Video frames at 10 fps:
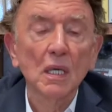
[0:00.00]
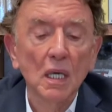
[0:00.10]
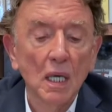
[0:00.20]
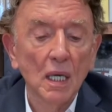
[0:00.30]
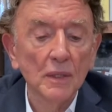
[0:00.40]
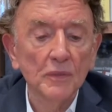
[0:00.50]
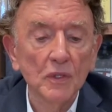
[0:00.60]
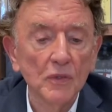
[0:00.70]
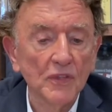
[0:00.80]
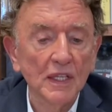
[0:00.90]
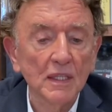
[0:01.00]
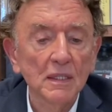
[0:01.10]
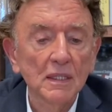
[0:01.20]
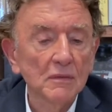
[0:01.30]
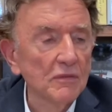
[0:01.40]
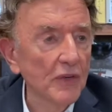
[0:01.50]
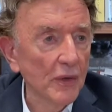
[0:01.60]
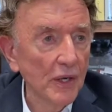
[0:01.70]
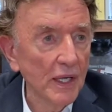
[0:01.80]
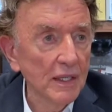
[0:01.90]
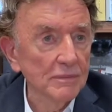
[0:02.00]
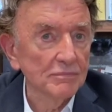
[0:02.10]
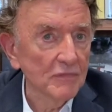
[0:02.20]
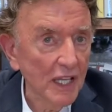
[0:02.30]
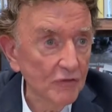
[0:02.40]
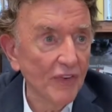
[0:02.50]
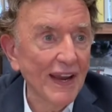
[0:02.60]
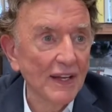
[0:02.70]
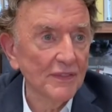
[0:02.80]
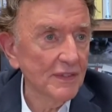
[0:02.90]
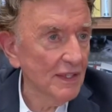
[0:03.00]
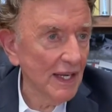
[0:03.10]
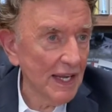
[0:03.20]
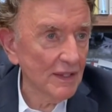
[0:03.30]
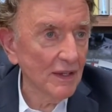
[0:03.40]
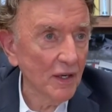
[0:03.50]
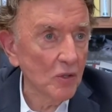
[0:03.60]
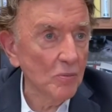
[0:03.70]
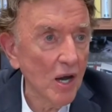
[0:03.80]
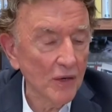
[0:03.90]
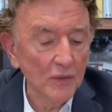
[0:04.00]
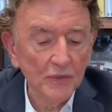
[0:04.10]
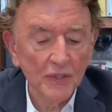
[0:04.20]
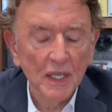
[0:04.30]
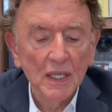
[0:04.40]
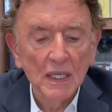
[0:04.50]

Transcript: uh, using very advanced analytical models.